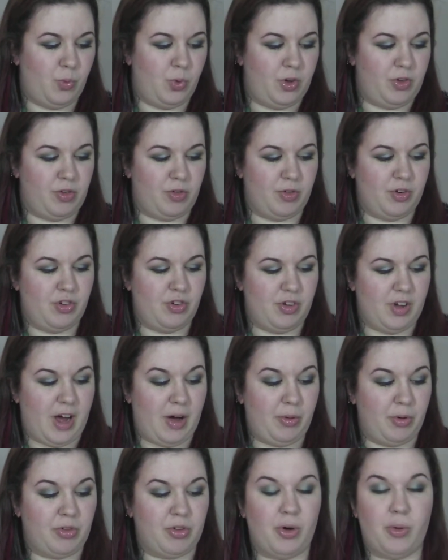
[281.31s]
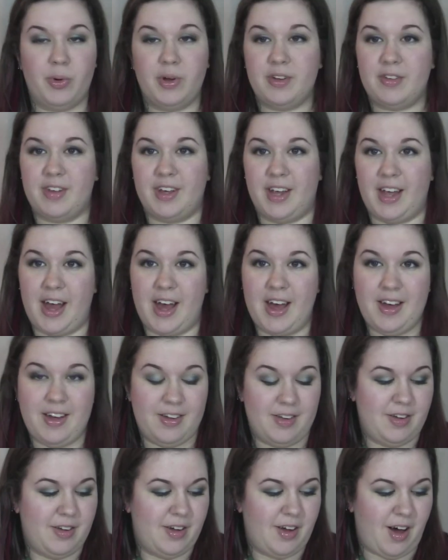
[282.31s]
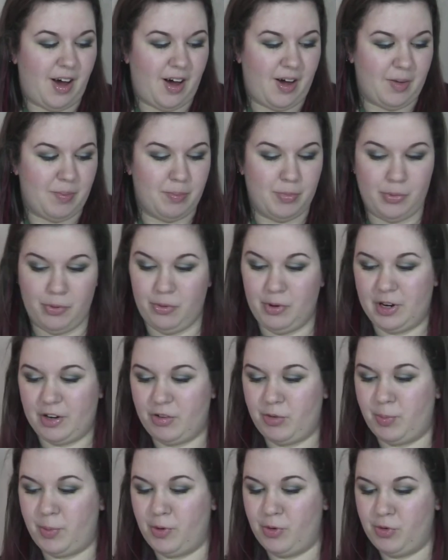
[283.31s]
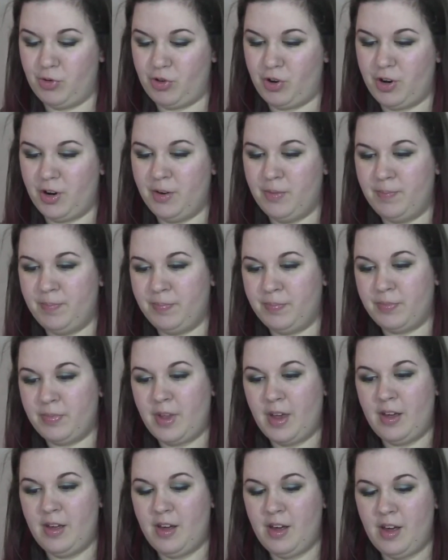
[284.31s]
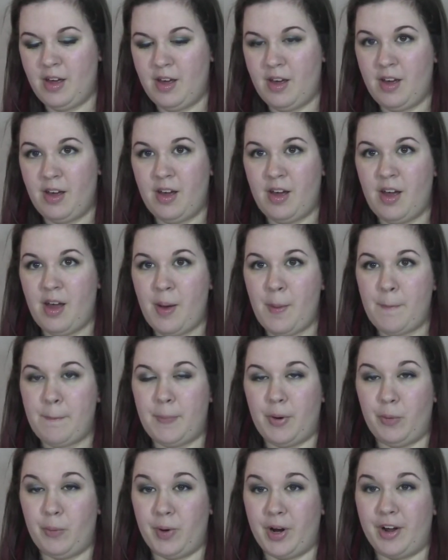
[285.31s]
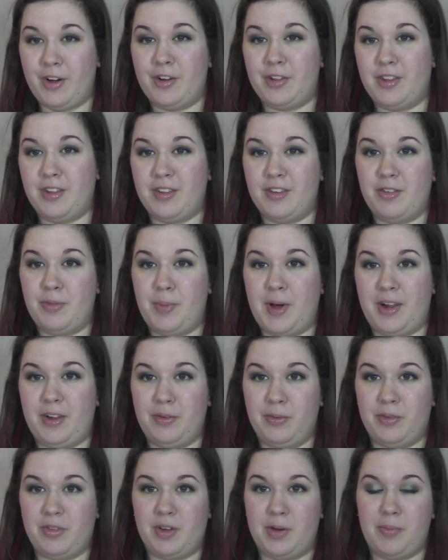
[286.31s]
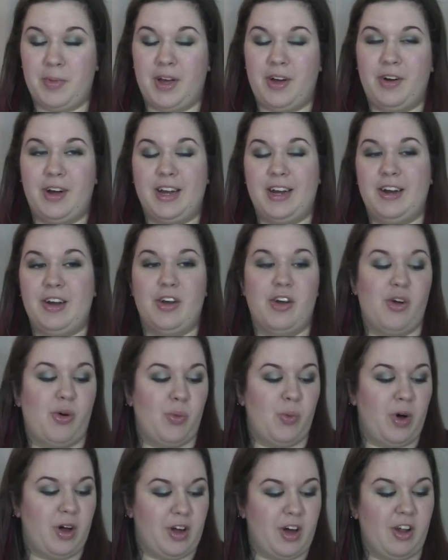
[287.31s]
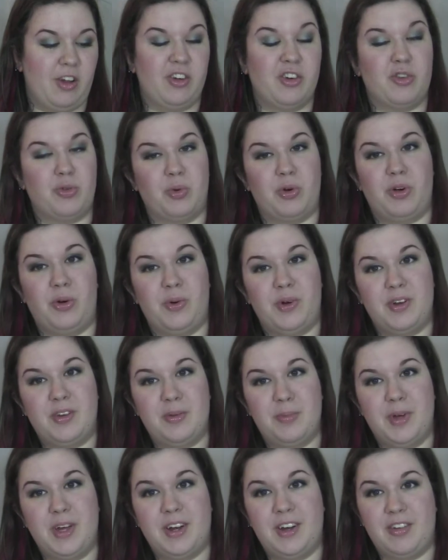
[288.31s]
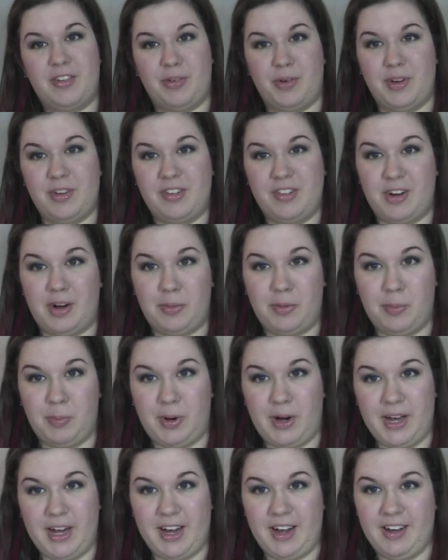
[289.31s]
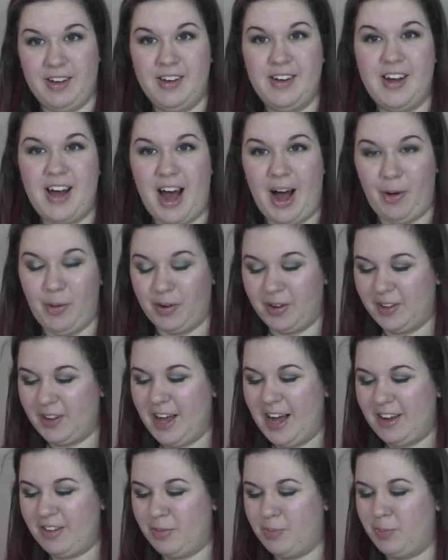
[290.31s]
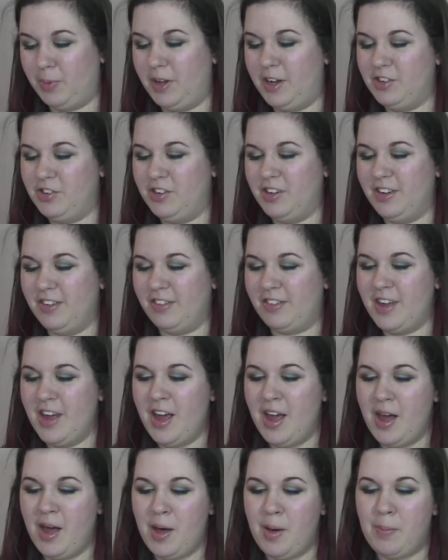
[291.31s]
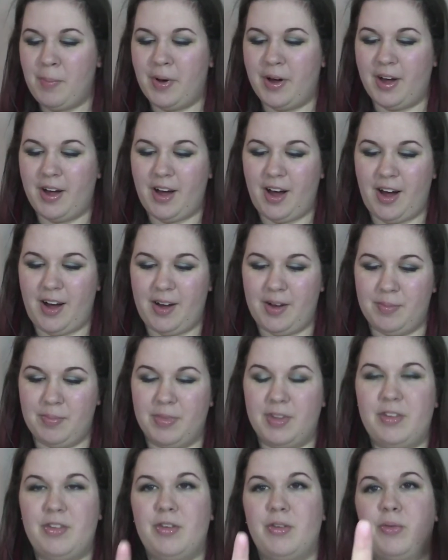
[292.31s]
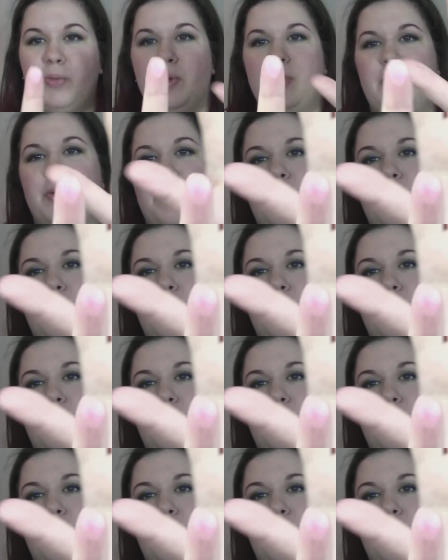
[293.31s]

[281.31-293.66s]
was originally, I was going to get um, Mood Exposure, but when I heard that this palette was coming out, I didn't know what colors were going to be in it, so I stopped buying Hourglass blushes. But um, this is what